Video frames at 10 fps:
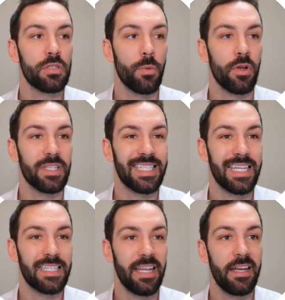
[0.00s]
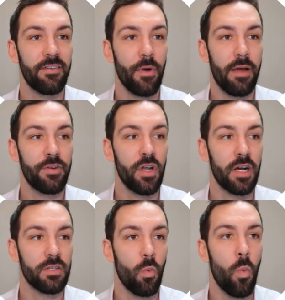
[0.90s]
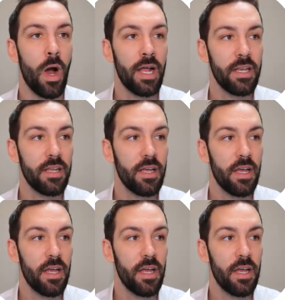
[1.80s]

so we've got 16 if we're advertiser 1.